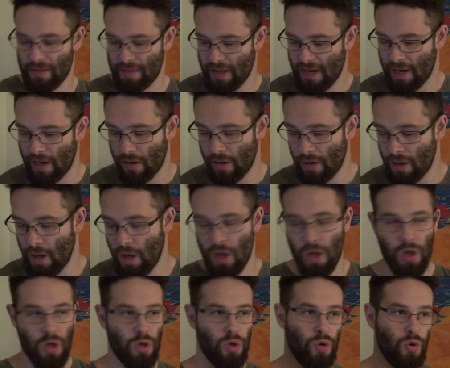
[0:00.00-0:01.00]
out there
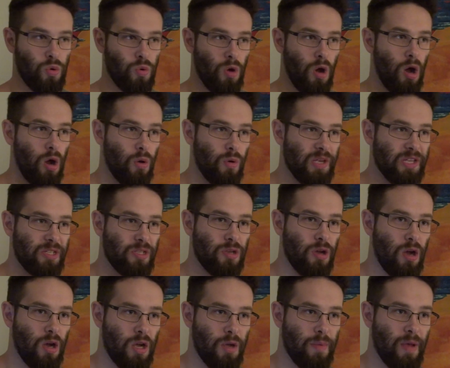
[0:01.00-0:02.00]
who always
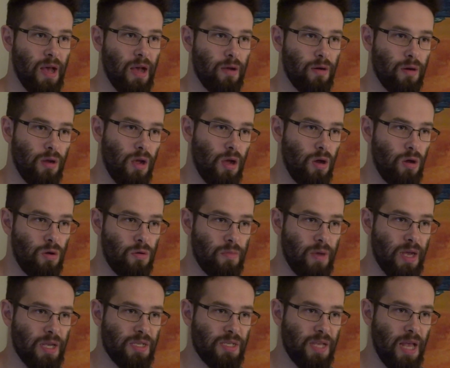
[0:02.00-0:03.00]
talk about, oh,
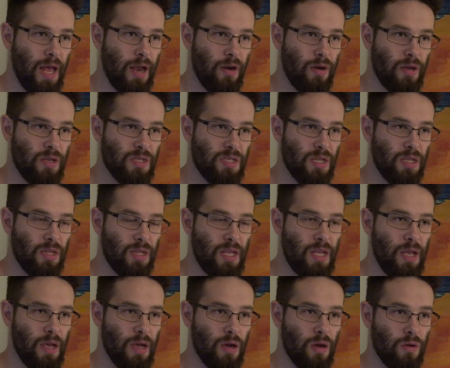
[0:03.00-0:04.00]
my Saturn is in
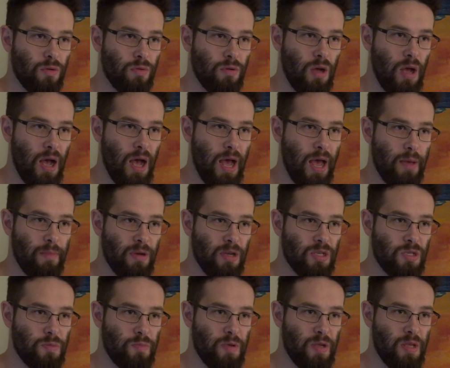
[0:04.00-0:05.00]
Leo, I
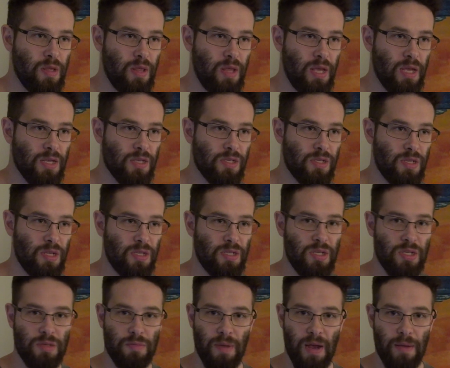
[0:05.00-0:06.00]
must be this,
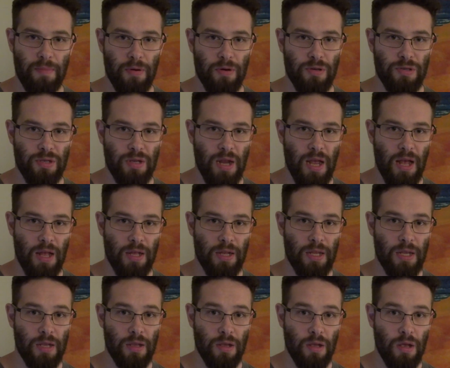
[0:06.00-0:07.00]
this is my
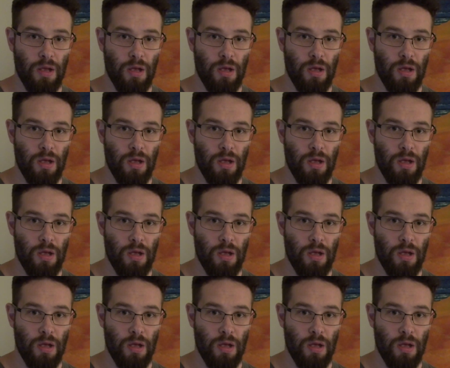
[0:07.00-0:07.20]
personality.